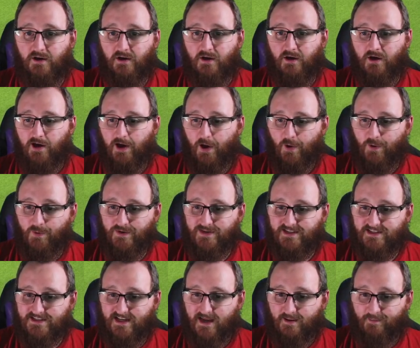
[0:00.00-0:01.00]
Who is
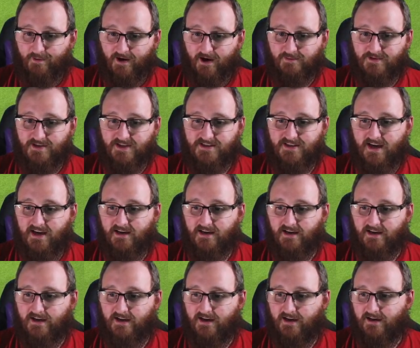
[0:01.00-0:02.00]
stepping up to take
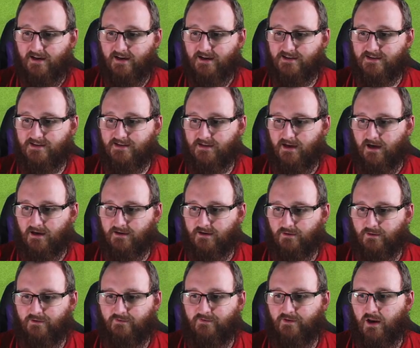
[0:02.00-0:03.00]
it? I
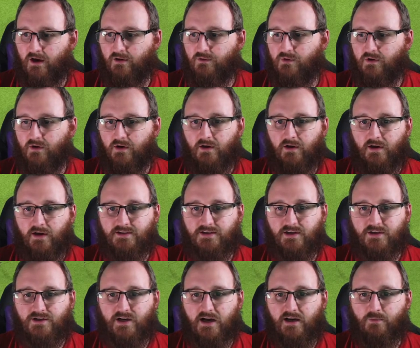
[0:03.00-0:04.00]
don't even know. Is it
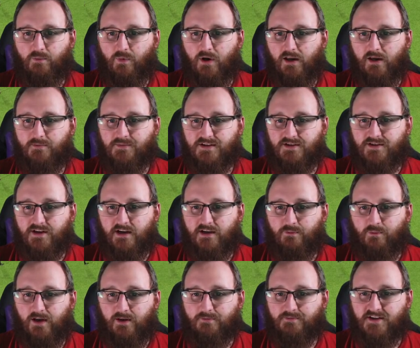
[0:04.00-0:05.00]
Jaden Williams? It's Jaden
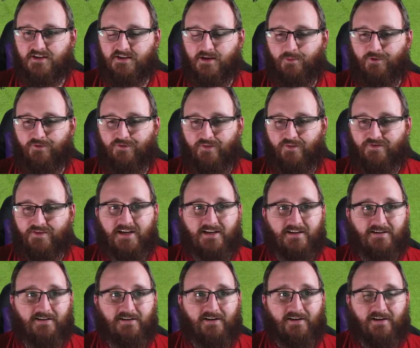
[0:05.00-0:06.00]
Williams. It's number
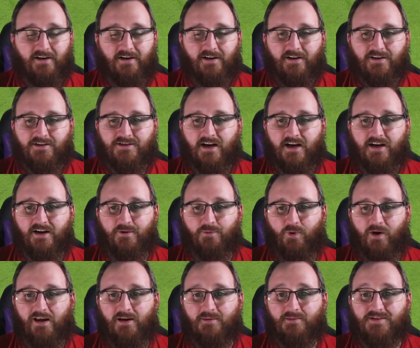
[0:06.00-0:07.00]
15. Jaden
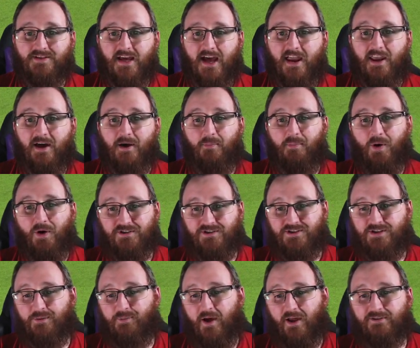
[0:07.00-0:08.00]
Williams then puts
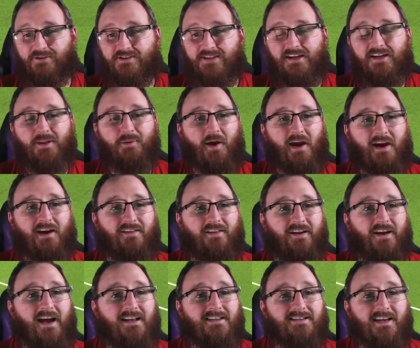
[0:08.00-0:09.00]
the penalty in the back of the
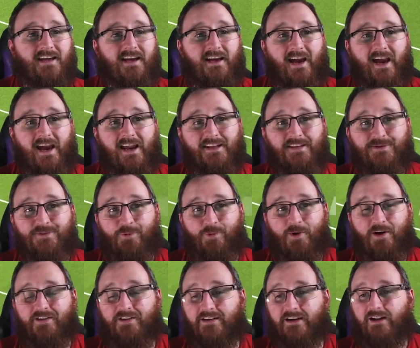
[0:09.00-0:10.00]
net. It is
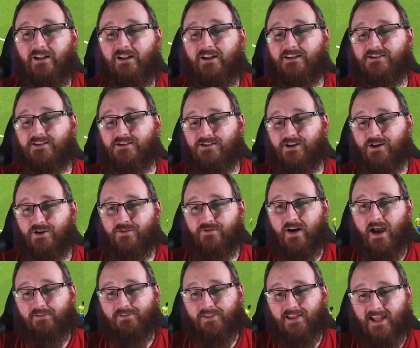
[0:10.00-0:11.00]
1-0 to Dover
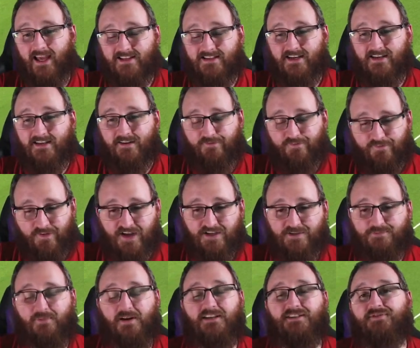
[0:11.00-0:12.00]
Athletic. 1st
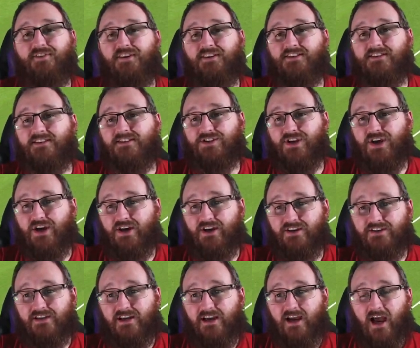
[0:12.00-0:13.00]
place versus
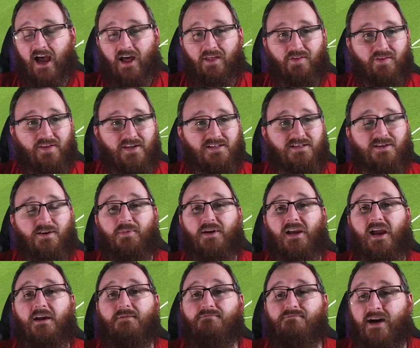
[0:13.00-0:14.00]
3rd. And this could be
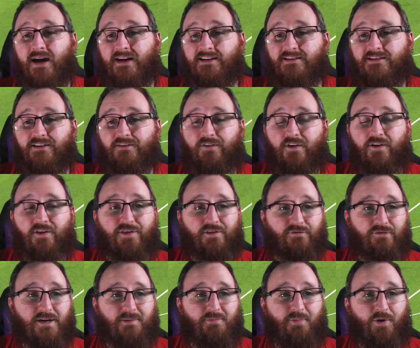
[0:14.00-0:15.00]
a massive
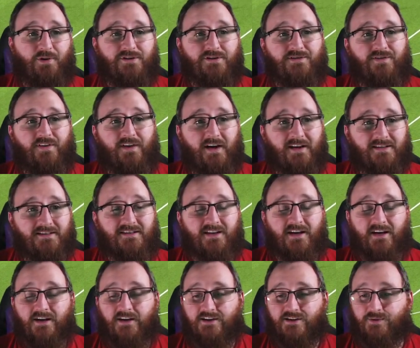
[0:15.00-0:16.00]
3 points for us.
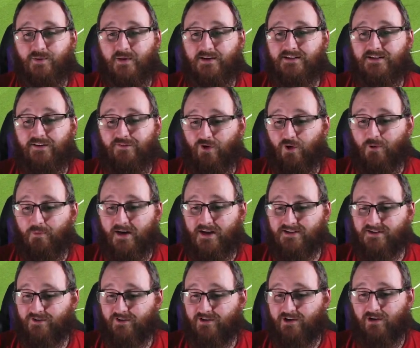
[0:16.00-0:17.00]
24 minutes
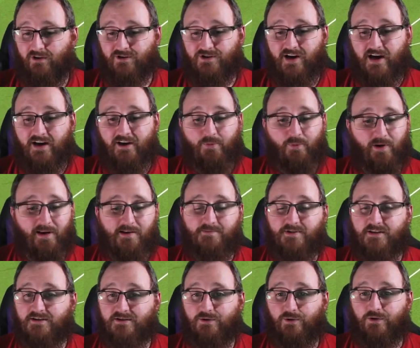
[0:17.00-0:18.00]
on the clock. Jaden Williams
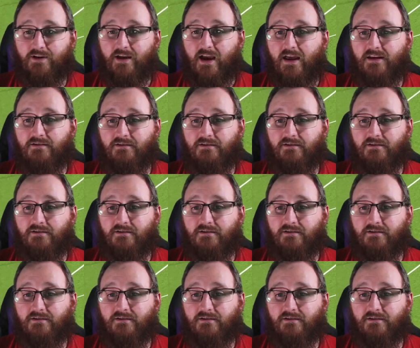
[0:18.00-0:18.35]
has scored again.